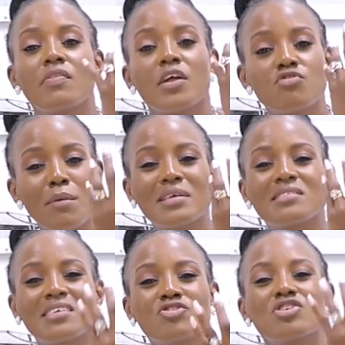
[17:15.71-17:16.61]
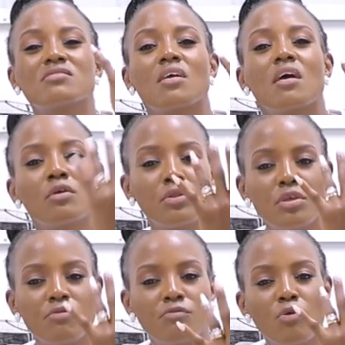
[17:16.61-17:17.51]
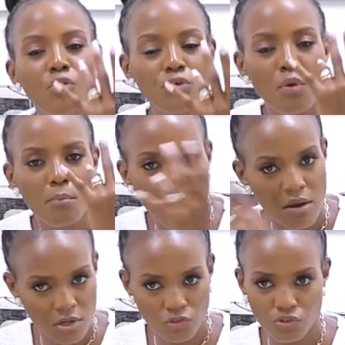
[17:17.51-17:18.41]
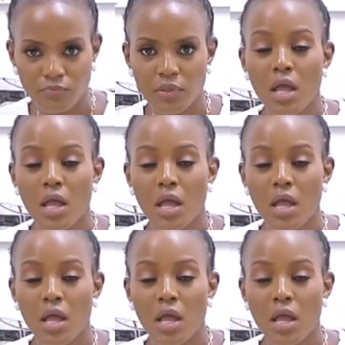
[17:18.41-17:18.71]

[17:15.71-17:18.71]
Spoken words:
The drama stage is healthy for your marriage.